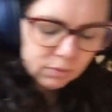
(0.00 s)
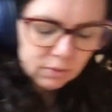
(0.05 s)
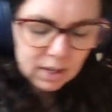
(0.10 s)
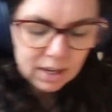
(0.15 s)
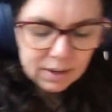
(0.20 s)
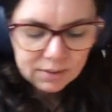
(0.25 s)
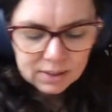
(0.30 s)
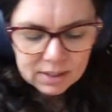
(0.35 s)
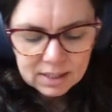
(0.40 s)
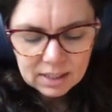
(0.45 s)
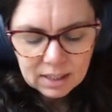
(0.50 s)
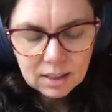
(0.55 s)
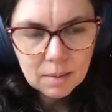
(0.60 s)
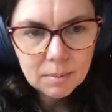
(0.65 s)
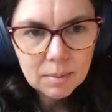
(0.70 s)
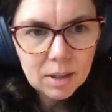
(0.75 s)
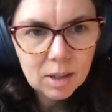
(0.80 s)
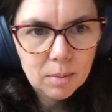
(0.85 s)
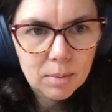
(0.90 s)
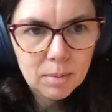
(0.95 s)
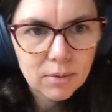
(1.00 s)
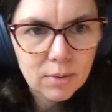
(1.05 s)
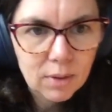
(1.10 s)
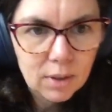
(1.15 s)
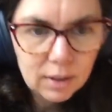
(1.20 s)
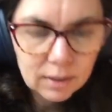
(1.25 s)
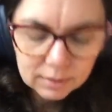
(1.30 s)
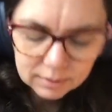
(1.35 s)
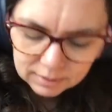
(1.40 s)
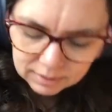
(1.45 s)
I haven't seen them there
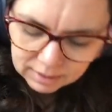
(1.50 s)
before.